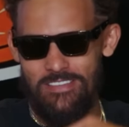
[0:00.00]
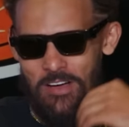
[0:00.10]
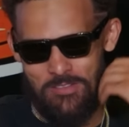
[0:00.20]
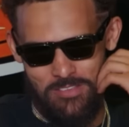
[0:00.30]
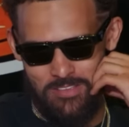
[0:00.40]

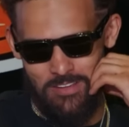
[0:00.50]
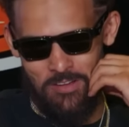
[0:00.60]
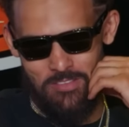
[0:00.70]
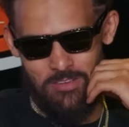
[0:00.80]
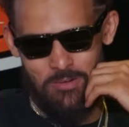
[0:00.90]
off
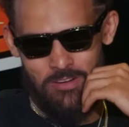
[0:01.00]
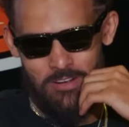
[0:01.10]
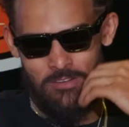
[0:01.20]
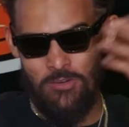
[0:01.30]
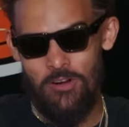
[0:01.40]
the court
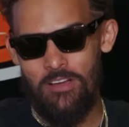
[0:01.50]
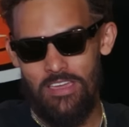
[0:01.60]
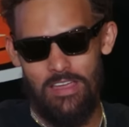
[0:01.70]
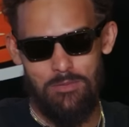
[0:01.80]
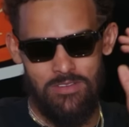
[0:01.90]
or on
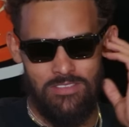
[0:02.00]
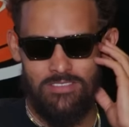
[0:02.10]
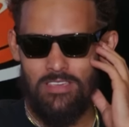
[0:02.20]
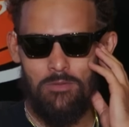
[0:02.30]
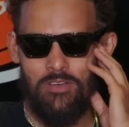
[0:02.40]
camera is the
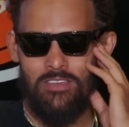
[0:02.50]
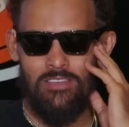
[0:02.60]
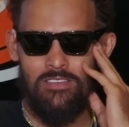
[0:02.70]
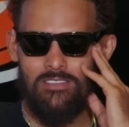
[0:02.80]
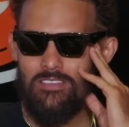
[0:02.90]
same way he
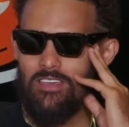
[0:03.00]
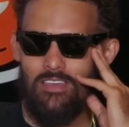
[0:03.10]
is